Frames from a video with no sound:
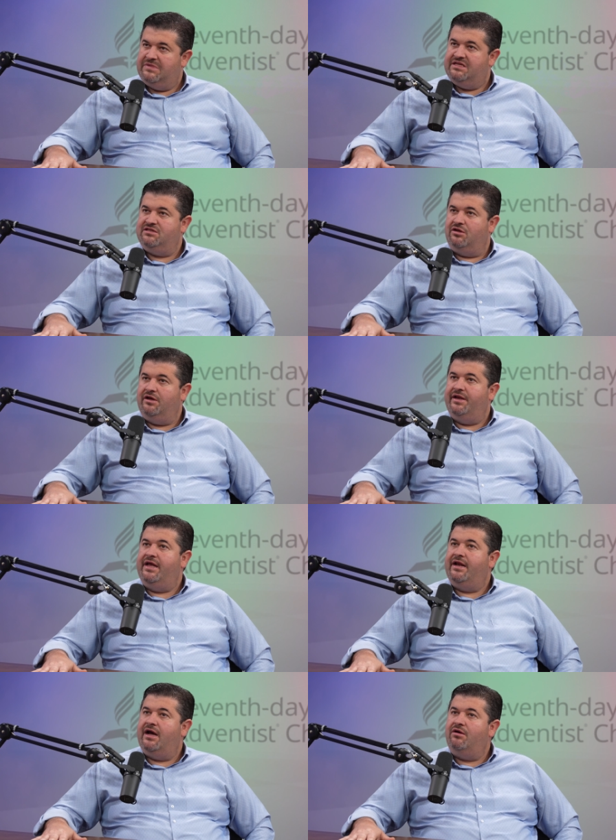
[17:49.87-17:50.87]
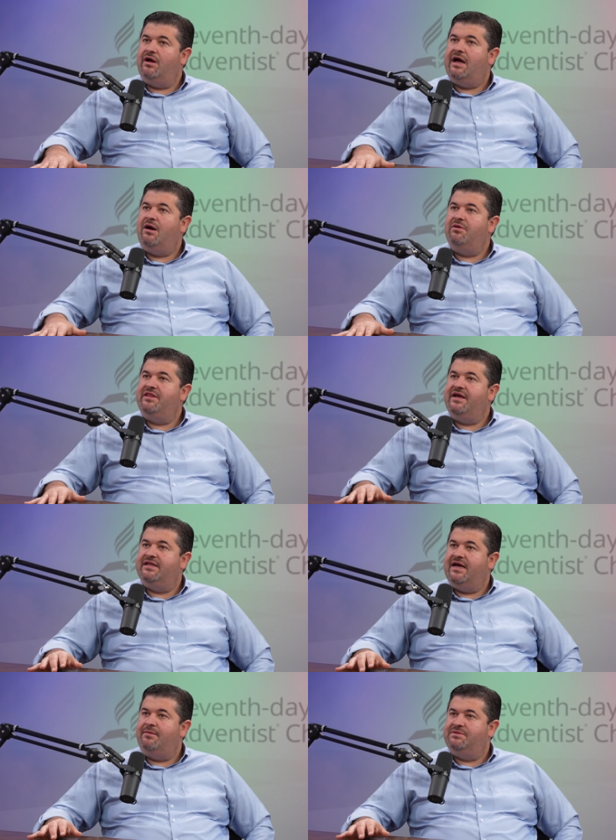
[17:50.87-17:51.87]
That's a lot. And how, how are they
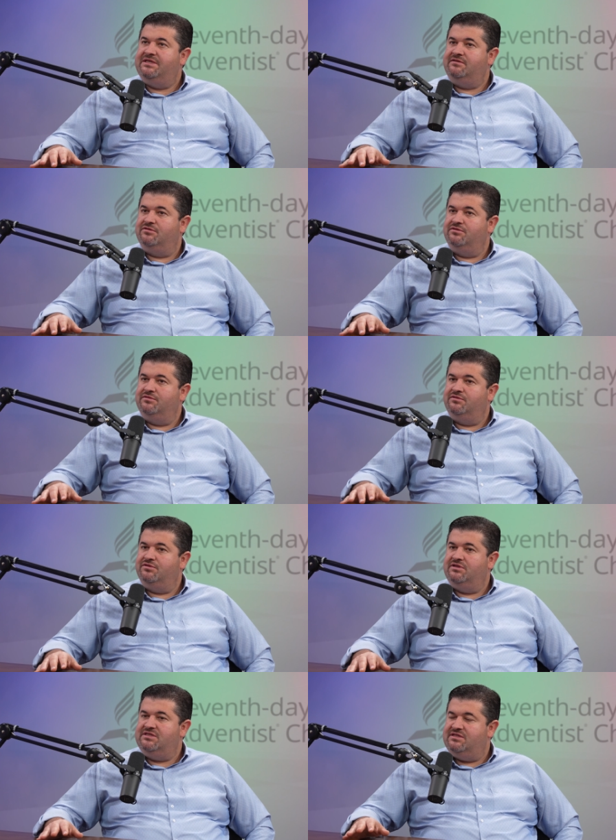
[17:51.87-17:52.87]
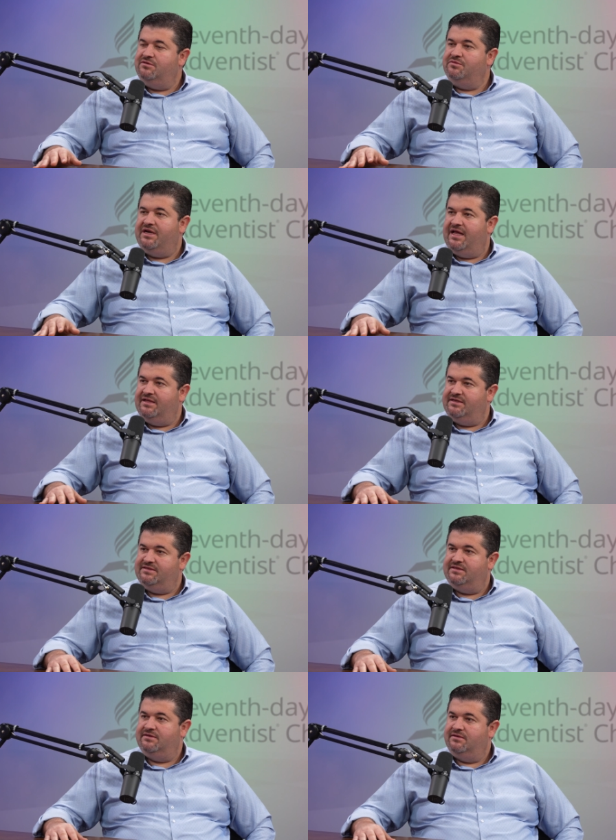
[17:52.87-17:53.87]
adapting to, to these new
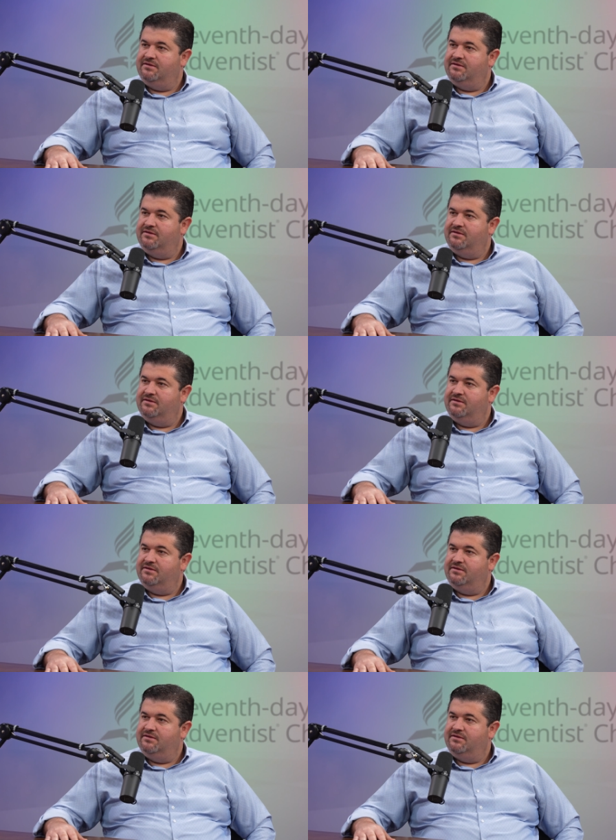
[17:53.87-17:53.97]
realities?